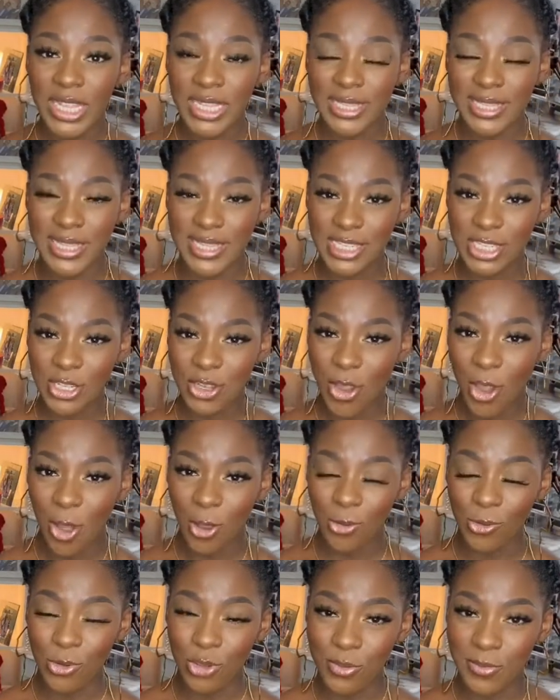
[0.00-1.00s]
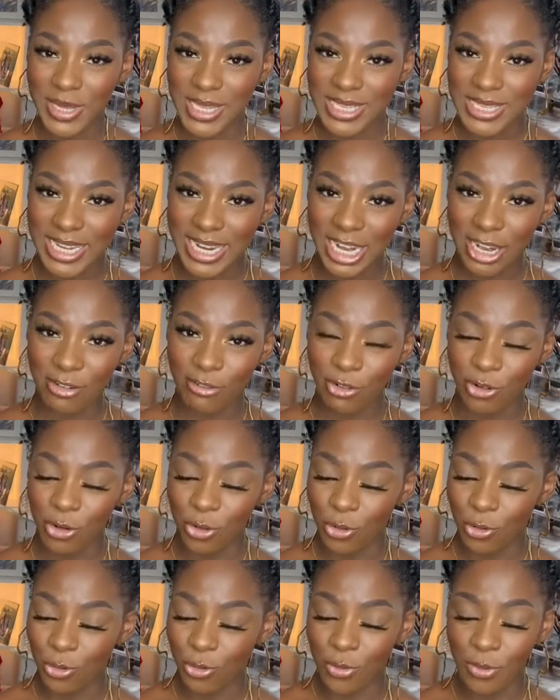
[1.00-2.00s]
this gold
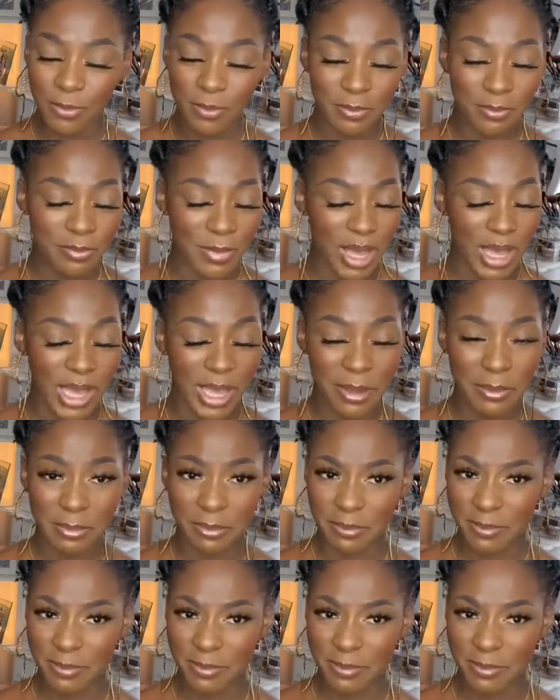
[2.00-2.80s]
material lacy